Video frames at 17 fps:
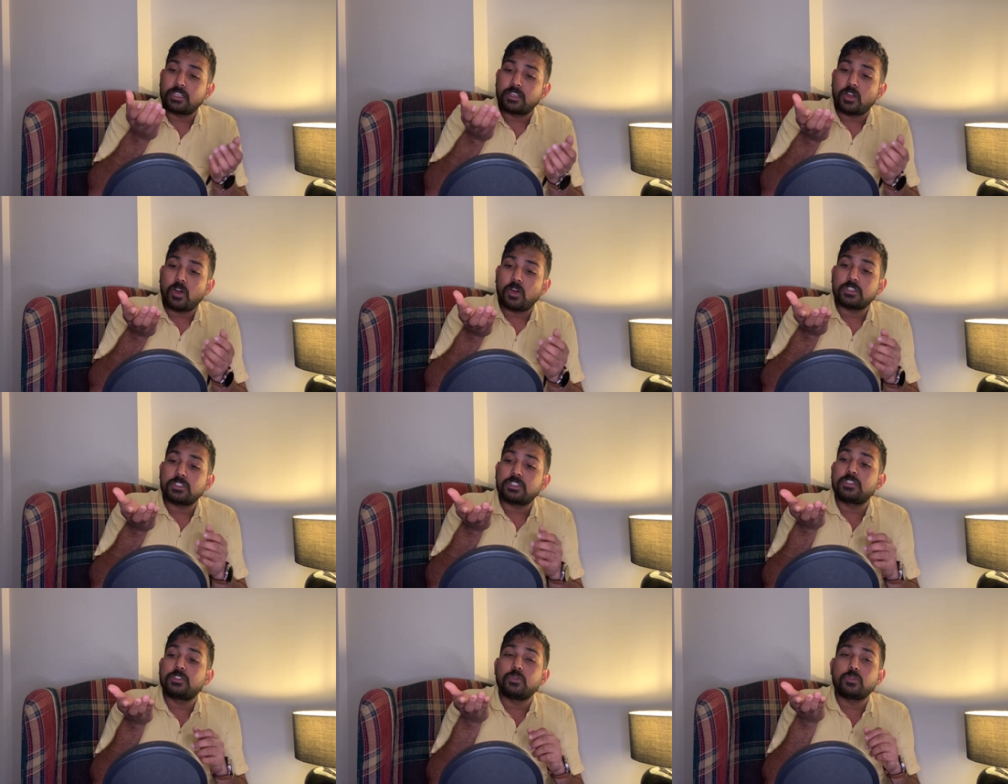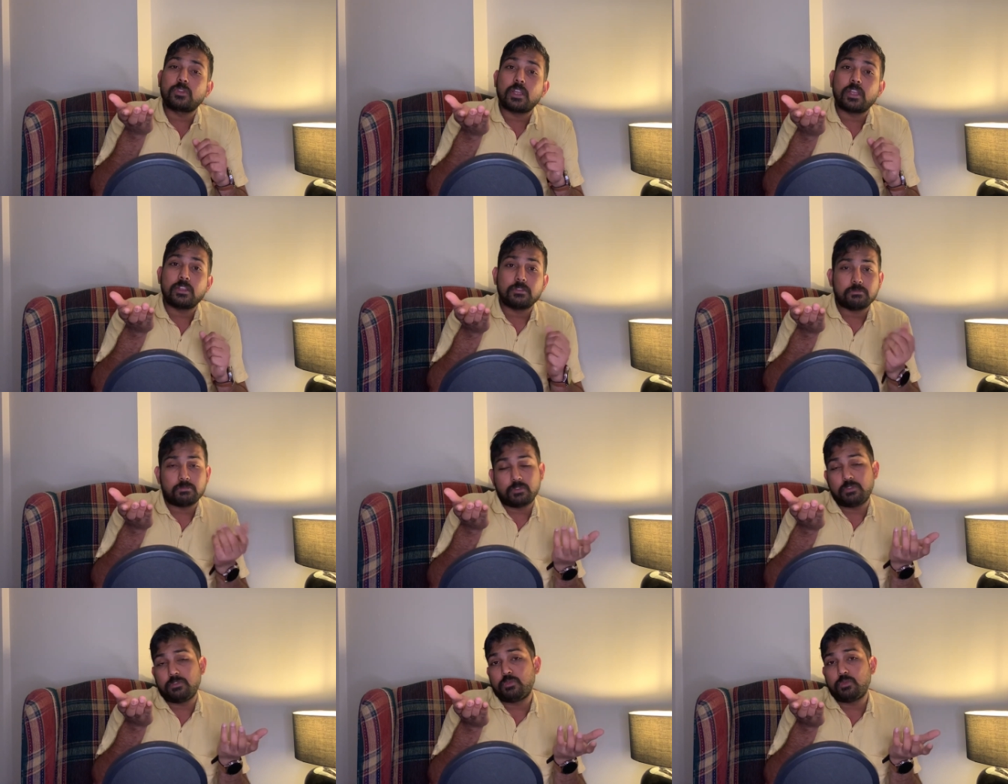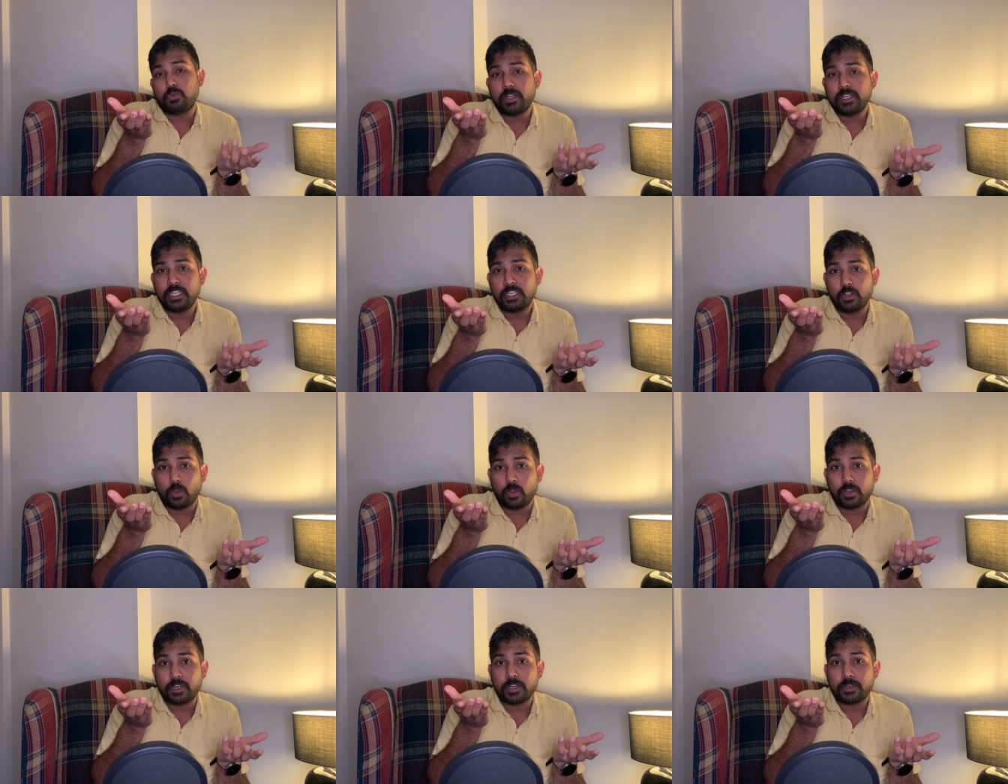cost
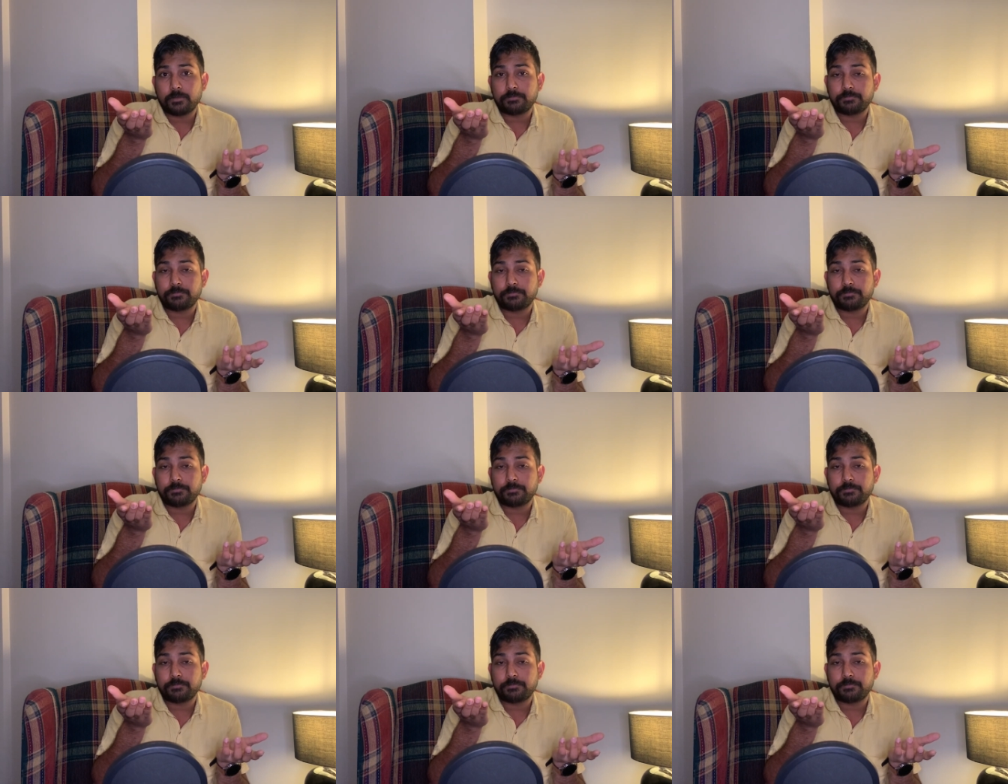$20